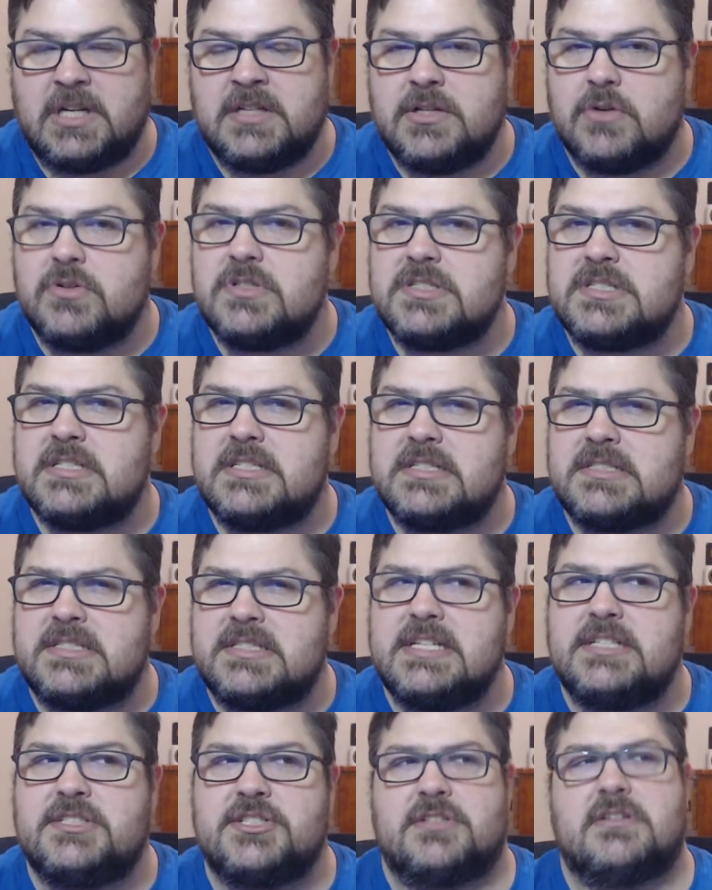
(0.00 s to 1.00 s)
Notice the
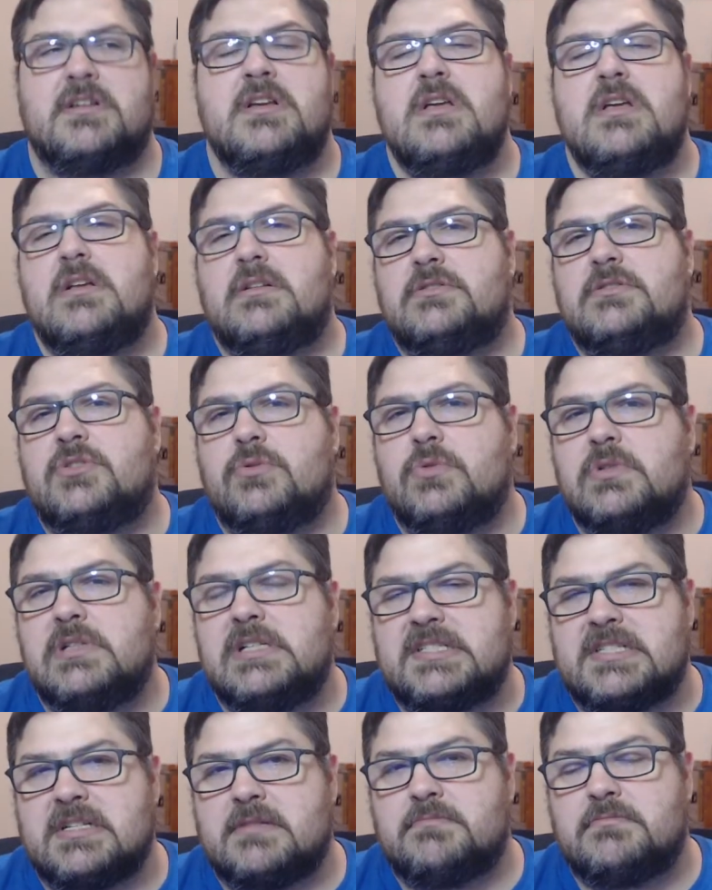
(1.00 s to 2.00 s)
distinction.
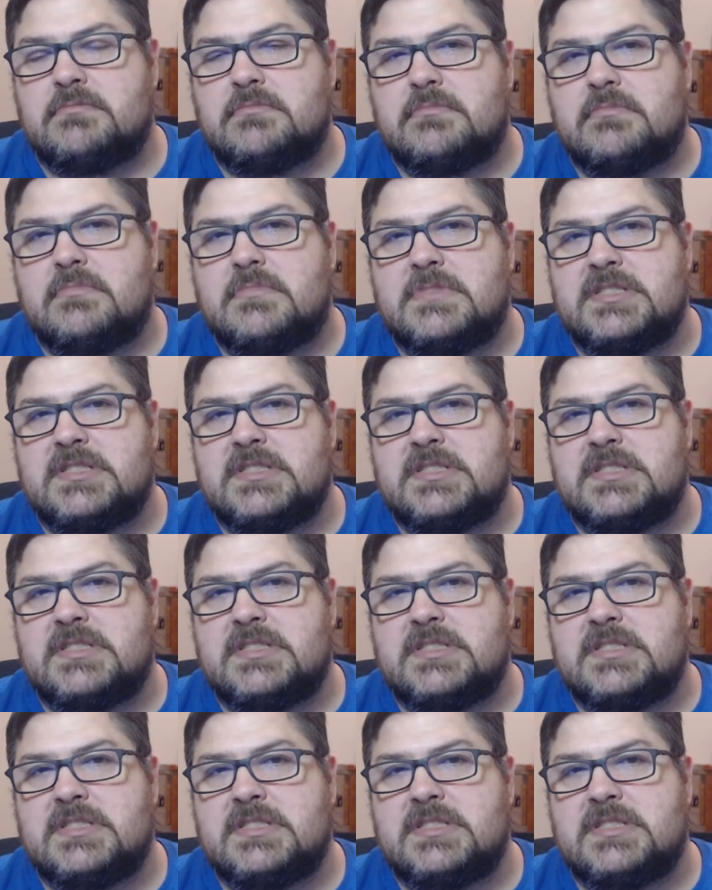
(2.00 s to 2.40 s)
Dualism